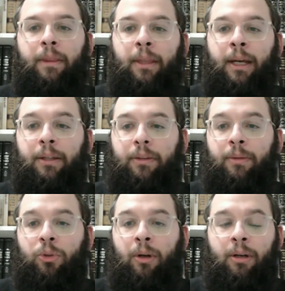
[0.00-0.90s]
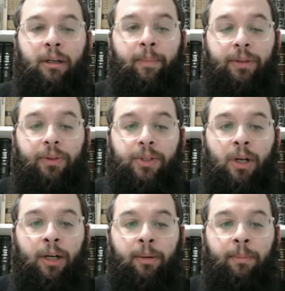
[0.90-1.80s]
that we're talking about the
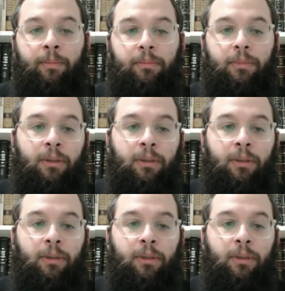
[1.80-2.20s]
Sodom,